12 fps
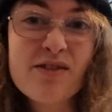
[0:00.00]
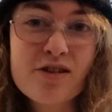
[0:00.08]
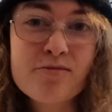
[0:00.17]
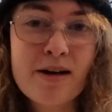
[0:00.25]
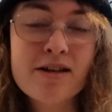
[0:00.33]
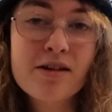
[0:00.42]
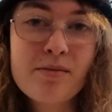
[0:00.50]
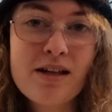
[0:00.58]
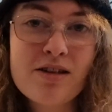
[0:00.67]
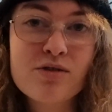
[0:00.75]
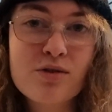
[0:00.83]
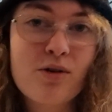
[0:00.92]
expecting me
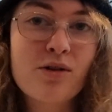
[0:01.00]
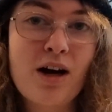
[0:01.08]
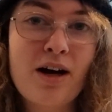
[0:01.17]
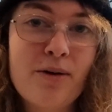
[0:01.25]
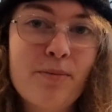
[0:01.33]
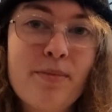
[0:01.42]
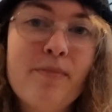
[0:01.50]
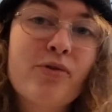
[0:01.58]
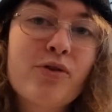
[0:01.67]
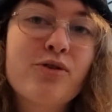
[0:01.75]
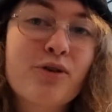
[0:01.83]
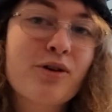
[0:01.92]
to turn
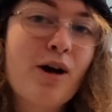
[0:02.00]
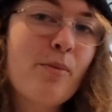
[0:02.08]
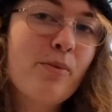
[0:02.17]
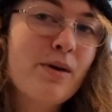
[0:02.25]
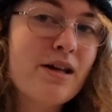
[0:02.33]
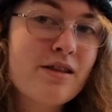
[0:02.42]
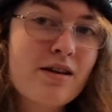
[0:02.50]
up with